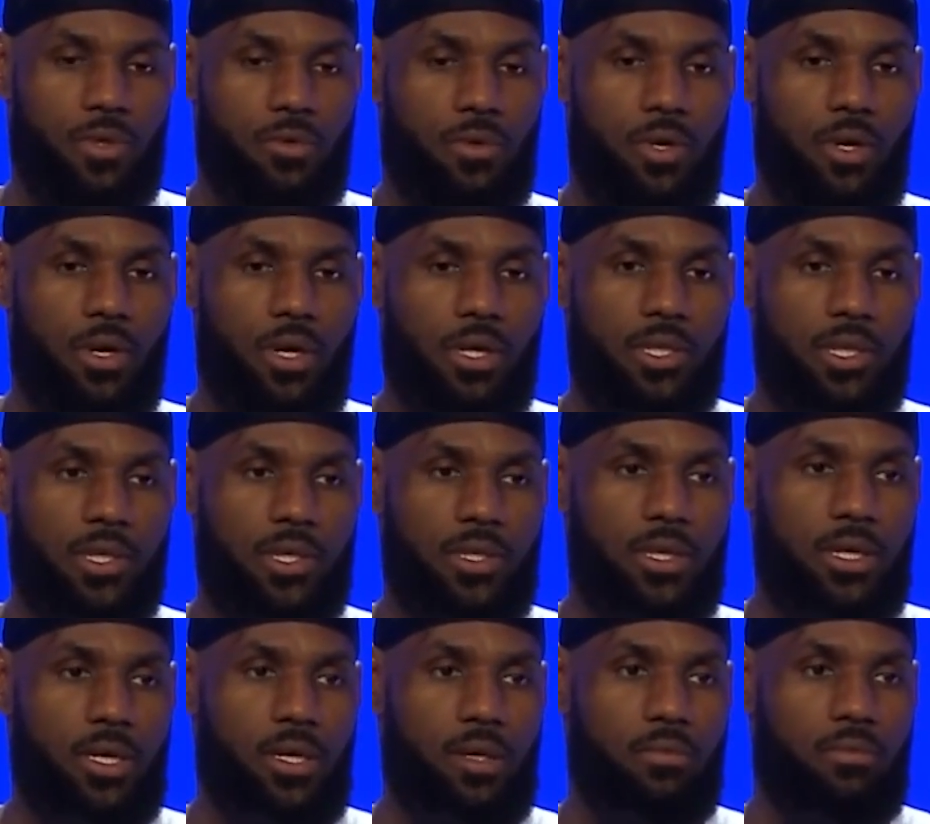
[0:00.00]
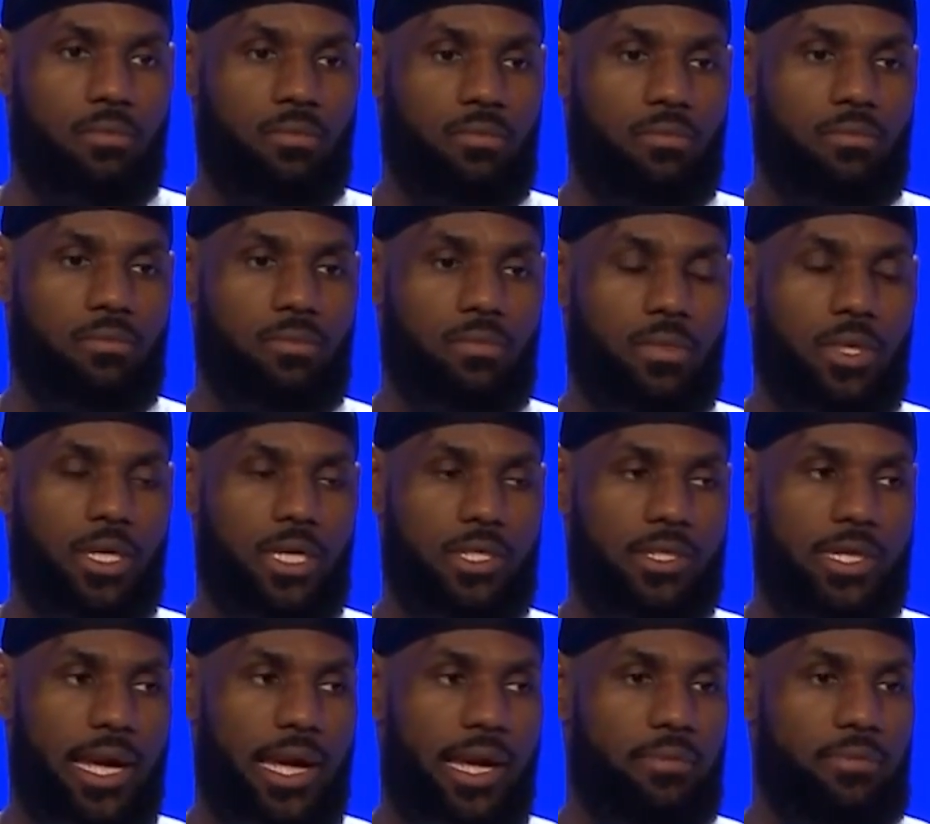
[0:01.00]
Well, I think
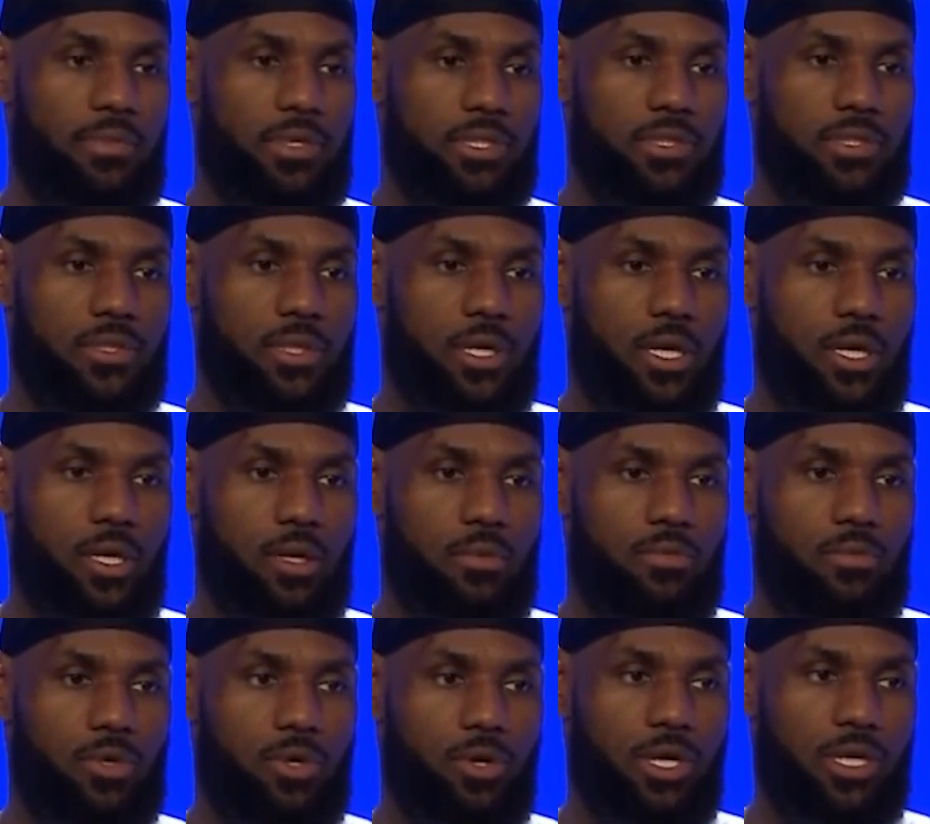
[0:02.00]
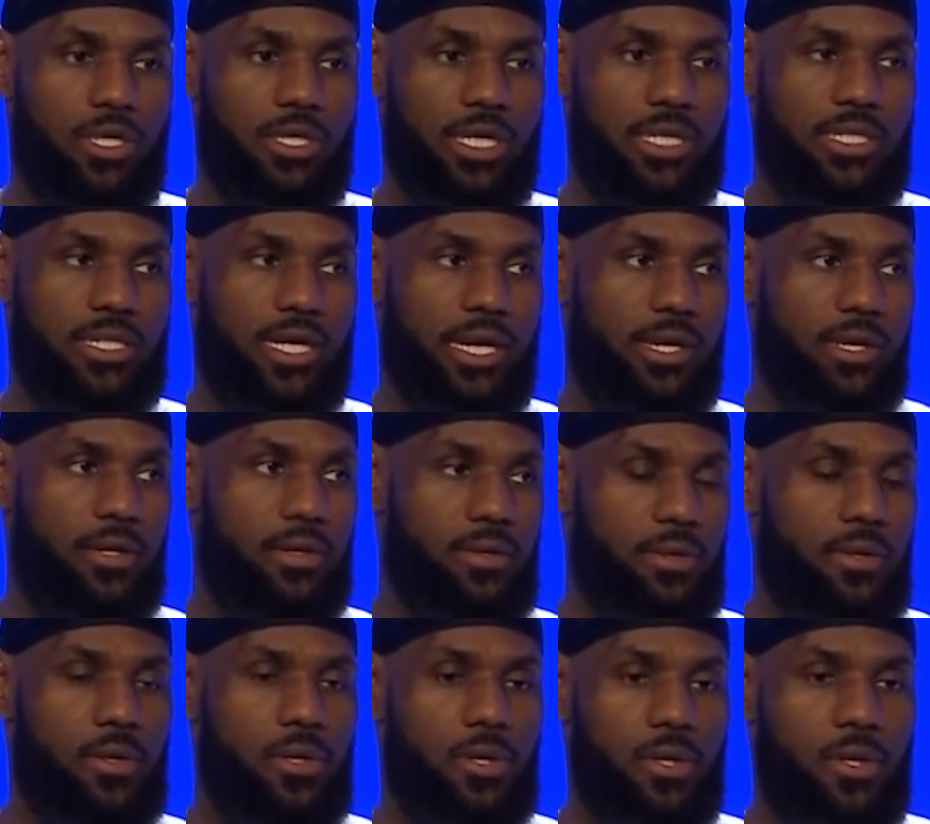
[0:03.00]
each game is going to dictate
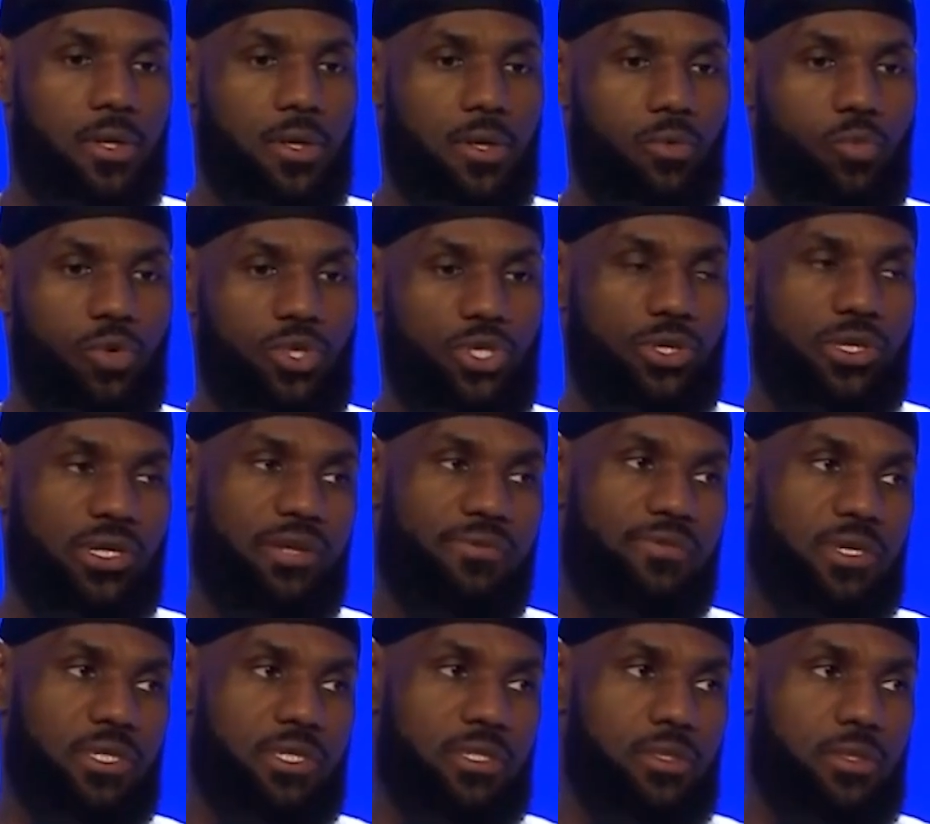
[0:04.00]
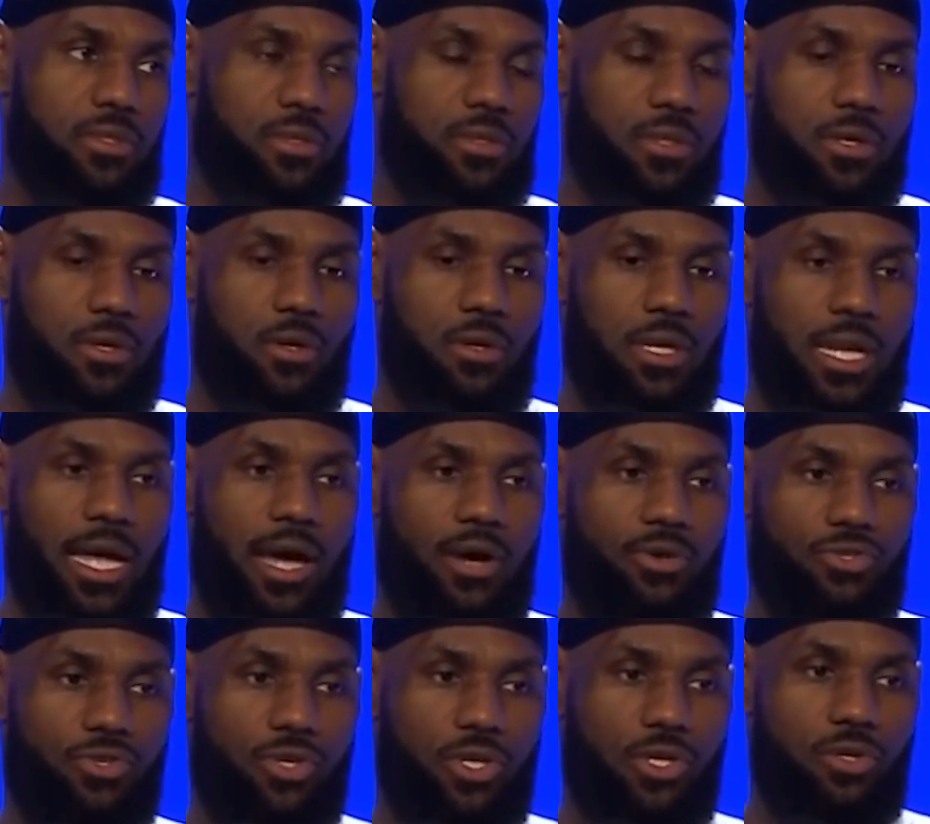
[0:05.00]
what your defense, you know,
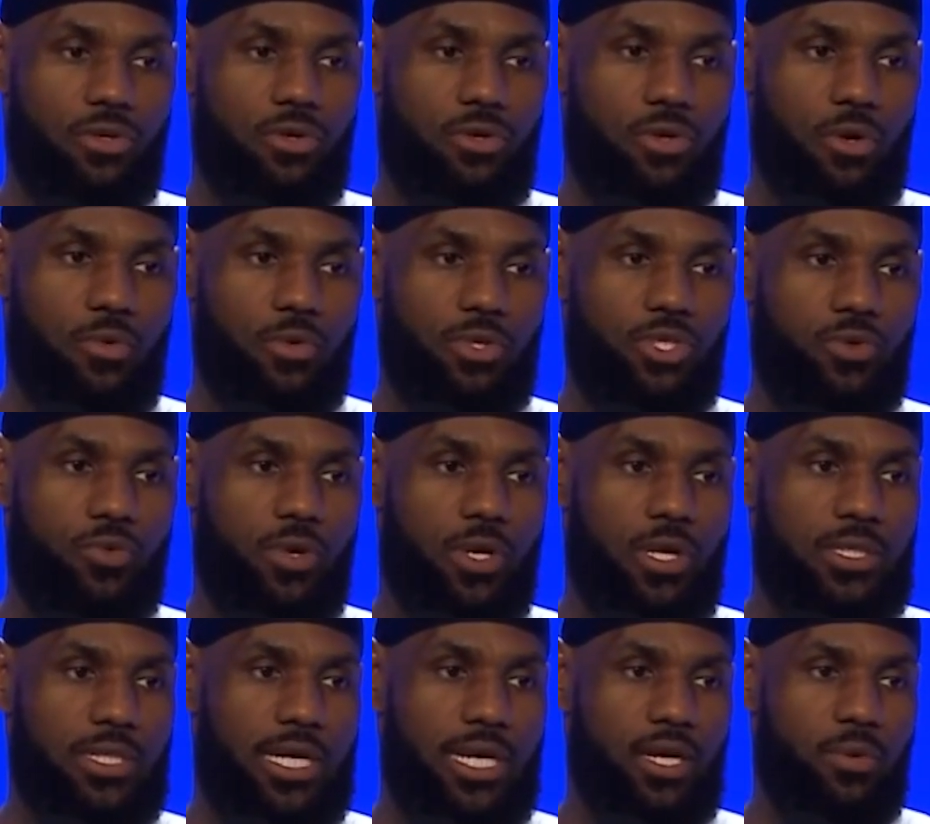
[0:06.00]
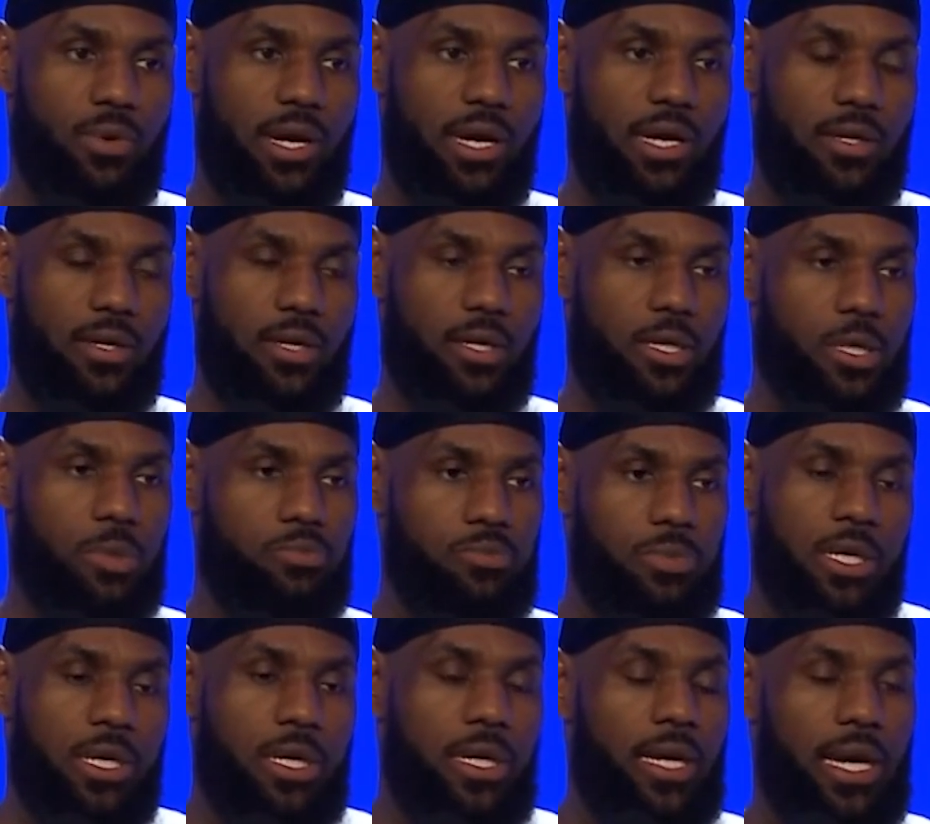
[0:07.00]
allows you to do or what you want to take away.
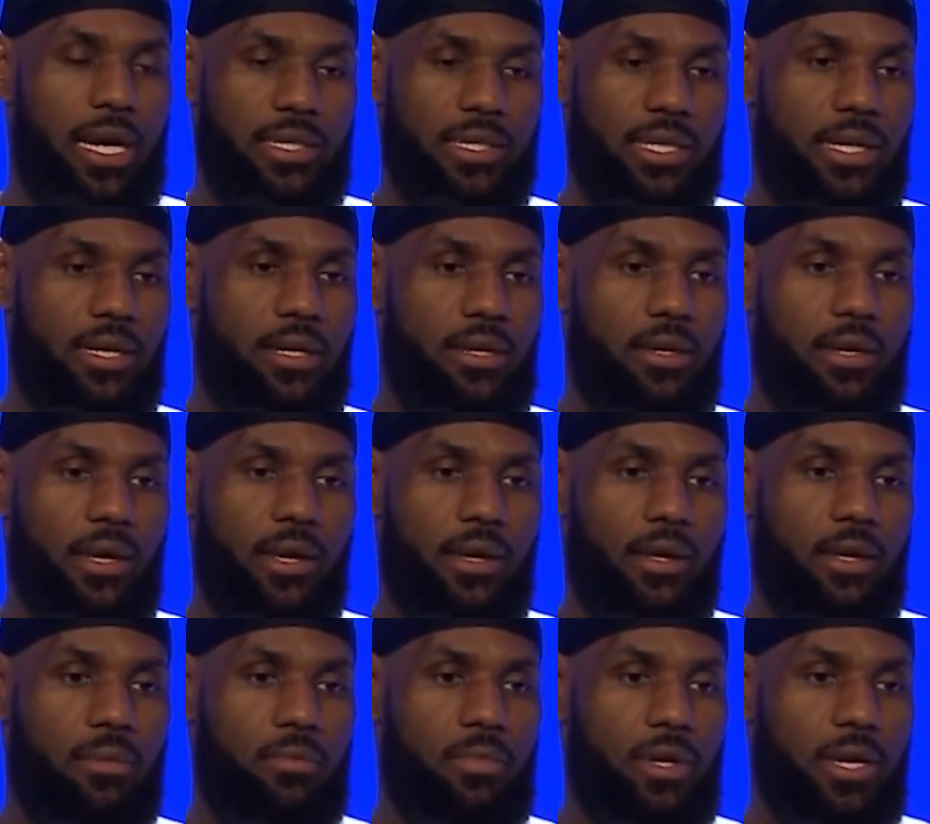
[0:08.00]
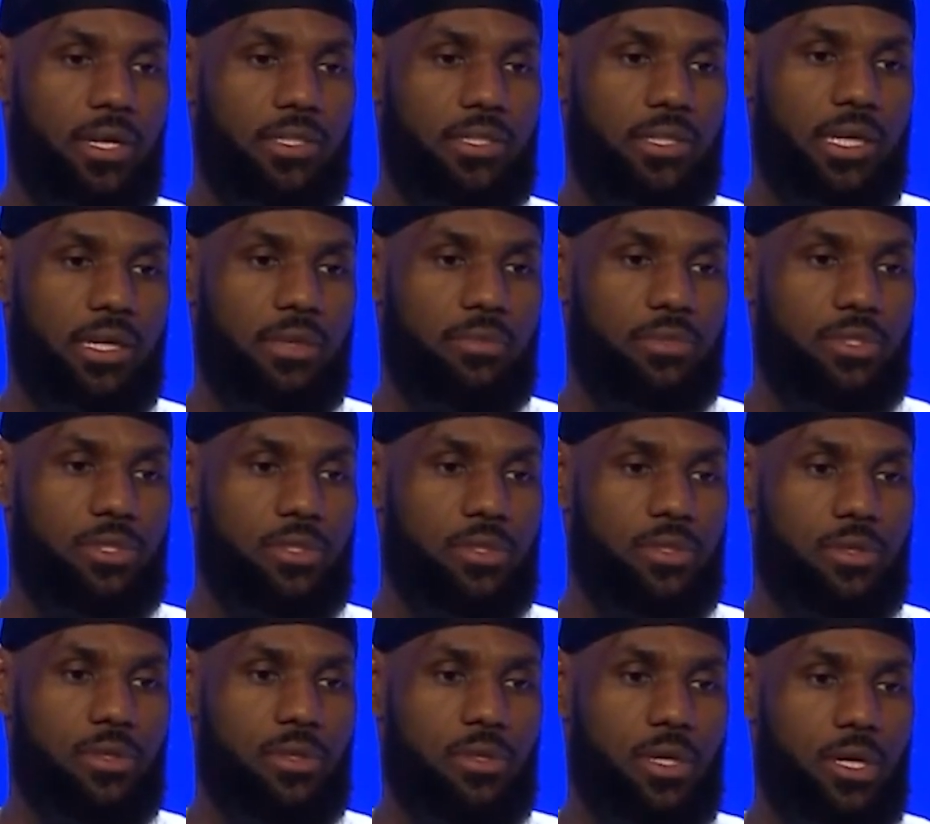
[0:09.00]
At the end of the day, NBA teams,
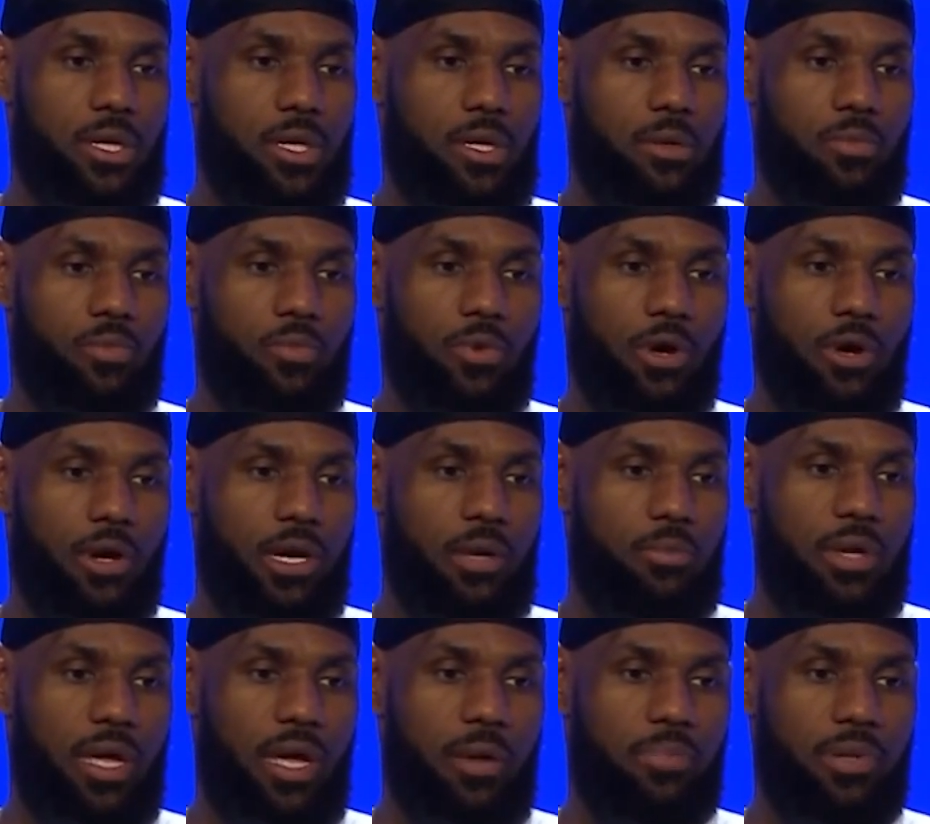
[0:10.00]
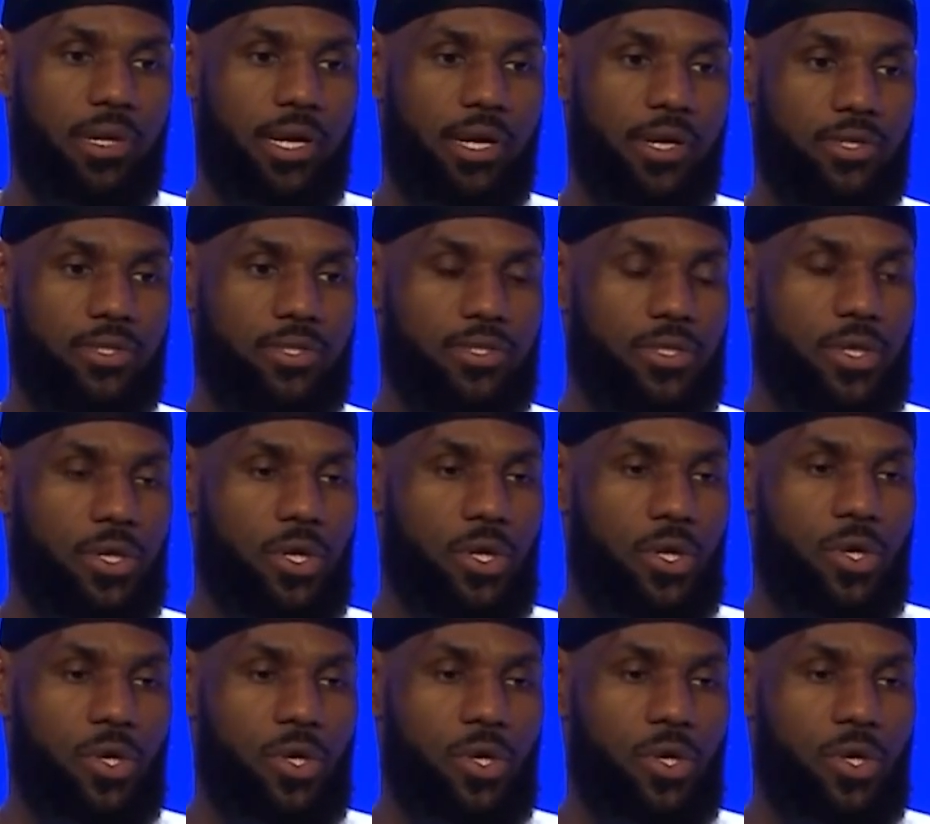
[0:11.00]
we're all NBA players.